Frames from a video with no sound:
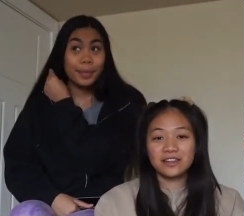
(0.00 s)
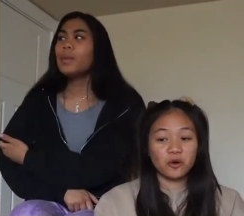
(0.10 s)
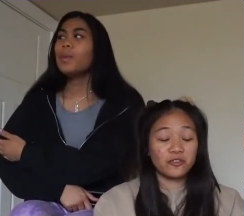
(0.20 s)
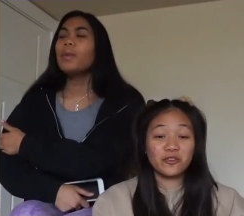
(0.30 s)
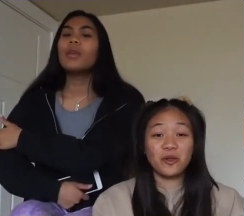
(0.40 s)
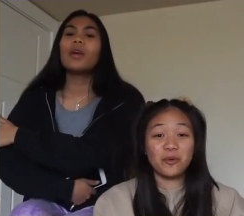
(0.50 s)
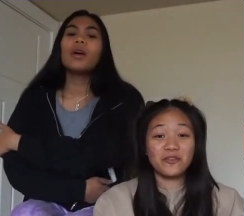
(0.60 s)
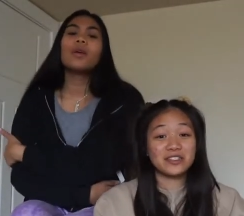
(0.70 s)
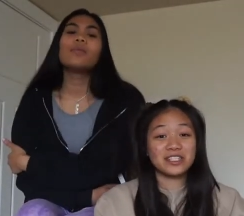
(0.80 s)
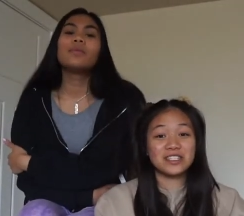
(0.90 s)
Speaker 1: or if you follow both
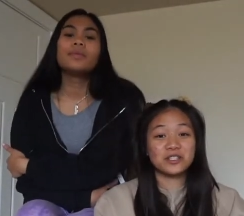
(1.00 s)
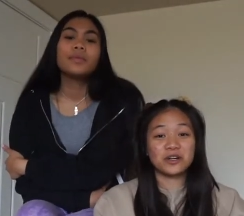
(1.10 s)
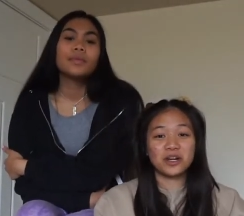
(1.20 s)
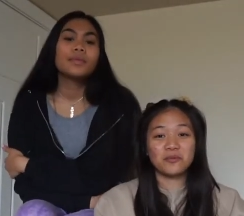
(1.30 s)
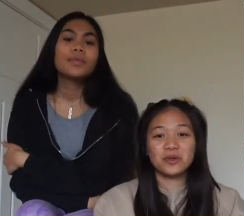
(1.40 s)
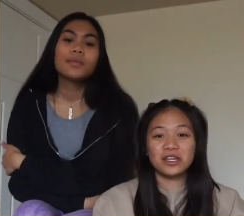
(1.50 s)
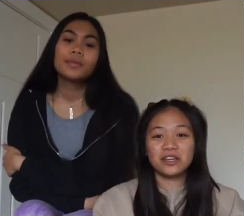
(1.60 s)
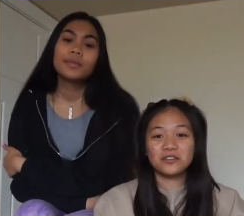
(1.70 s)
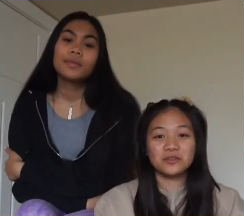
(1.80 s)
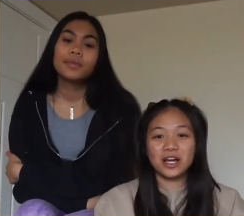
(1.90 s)
of us on Instagram,
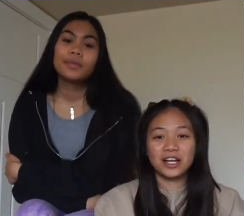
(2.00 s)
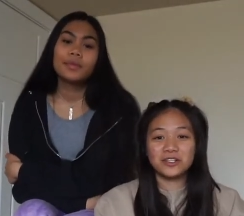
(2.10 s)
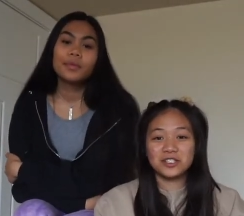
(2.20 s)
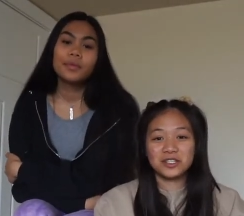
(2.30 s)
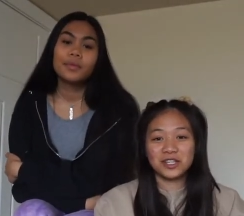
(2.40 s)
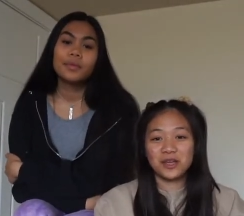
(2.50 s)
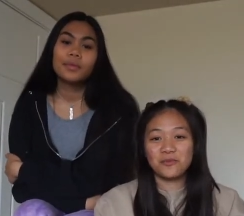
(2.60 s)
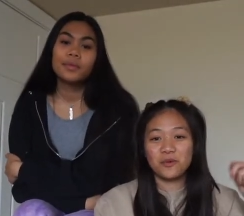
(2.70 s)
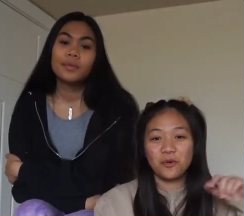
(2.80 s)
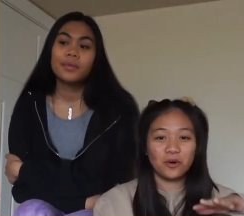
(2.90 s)
we do not dress the
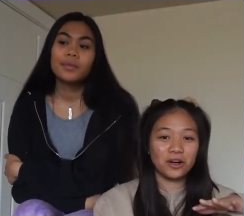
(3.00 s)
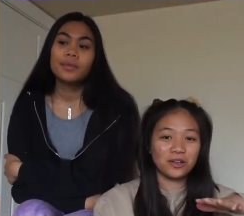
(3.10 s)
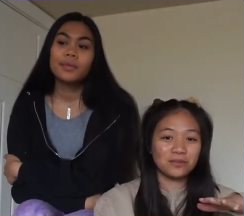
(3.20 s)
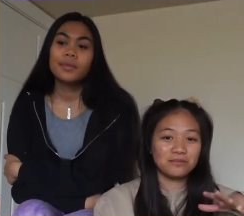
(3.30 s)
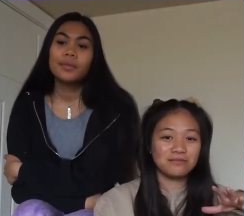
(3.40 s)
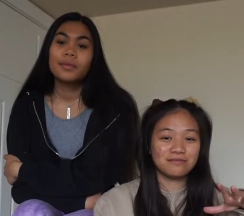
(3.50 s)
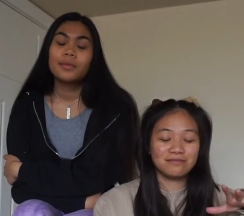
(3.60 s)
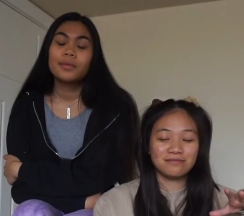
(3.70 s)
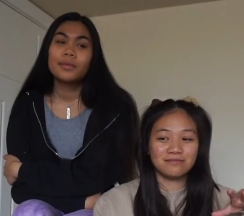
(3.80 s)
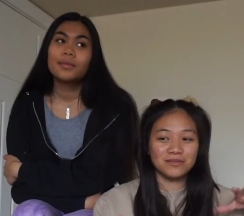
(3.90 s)
same or
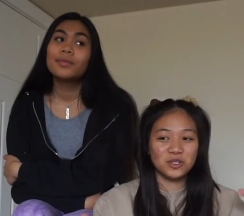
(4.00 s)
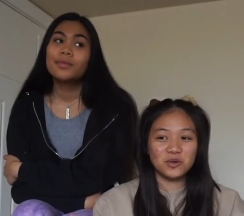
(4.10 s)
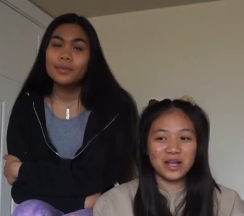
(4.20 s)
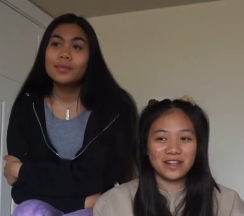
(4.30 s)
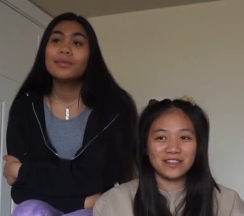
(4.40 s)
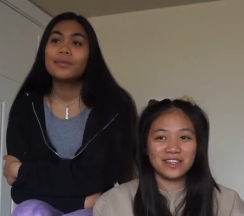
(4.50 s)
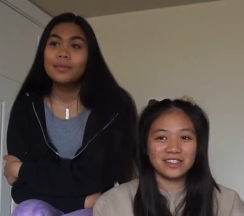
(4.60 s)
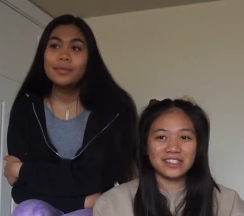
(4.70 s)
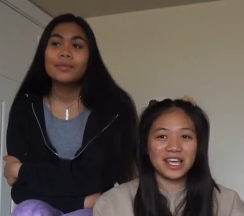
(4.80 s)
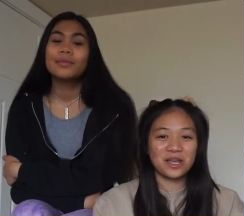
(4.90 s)
do anything the
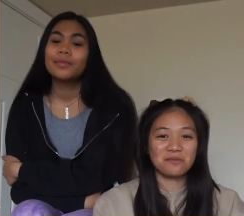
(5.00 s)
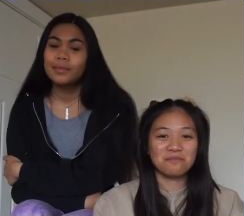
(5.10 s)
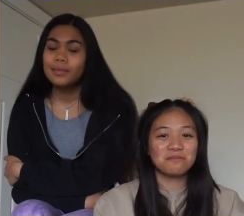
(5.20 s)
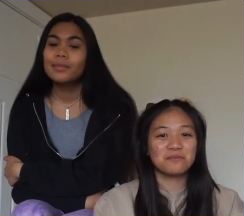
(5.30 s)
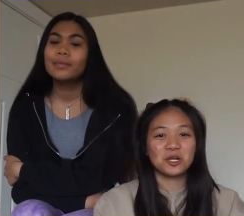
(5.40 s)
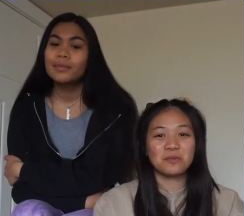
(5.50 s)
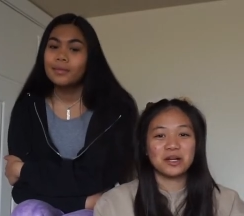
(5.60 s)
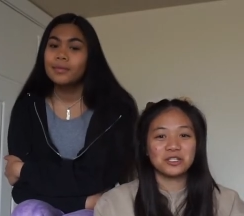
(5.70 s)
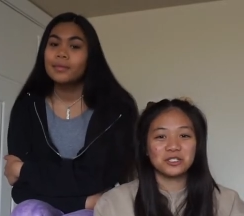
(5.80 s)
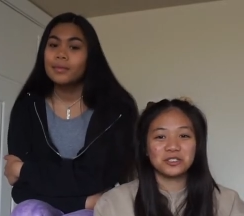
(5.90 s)
same, pretty
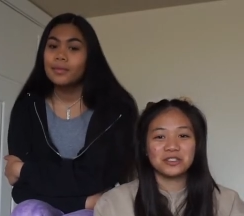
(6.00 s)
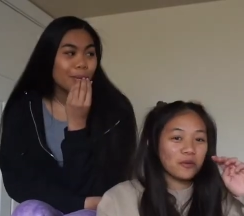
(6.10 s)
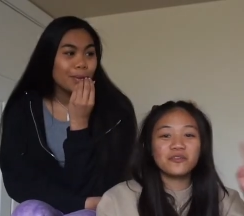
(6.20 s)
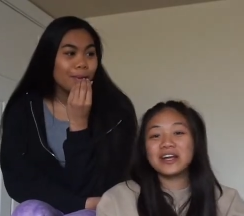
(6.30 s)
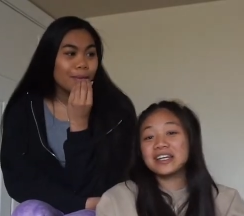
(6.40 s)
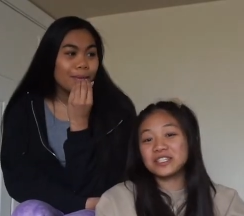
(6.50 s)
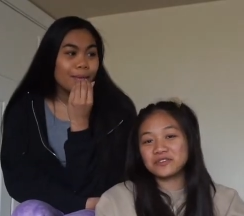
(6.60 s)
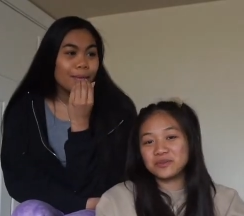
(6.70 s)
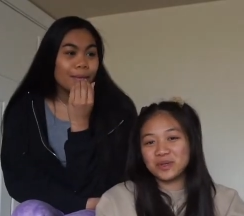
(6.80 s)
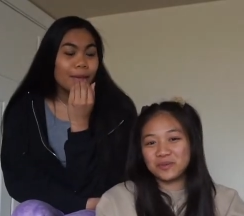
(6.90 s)
much. We're very
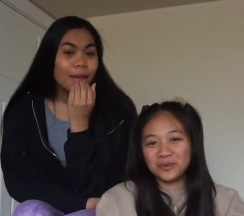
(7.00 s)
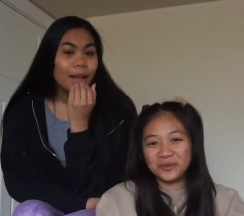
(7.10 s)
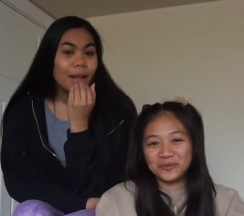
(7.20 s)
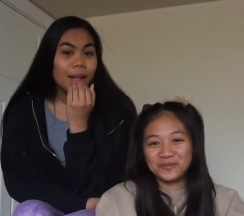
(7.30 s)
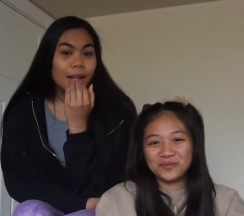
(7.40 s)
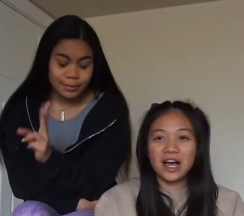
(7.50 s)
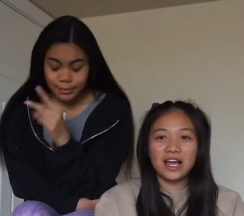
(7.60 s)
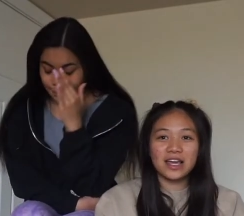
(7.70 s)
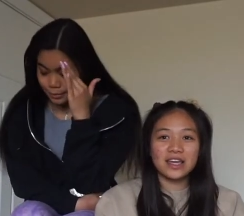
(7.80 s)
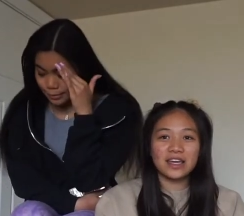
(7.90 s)
different people.
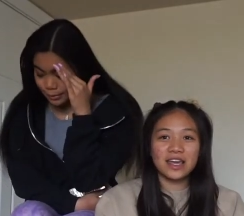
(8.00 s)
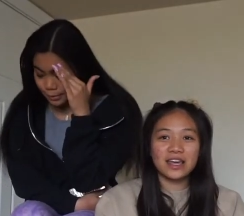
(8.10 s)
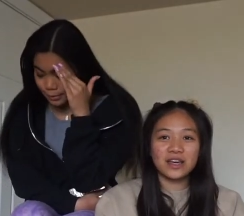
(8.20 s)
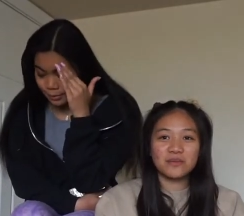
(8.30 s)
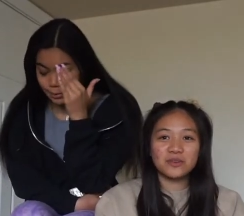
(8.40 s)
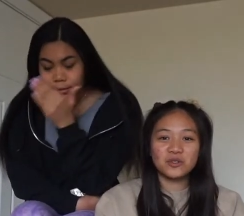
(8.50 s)
I am